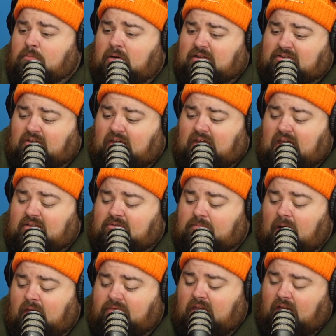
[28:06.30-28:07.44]
But it's like, it's
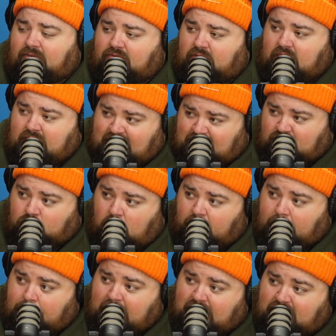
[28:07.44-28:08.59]
my thing of this is where the
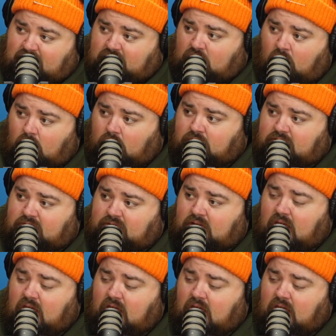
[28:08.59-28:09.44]
bit starts,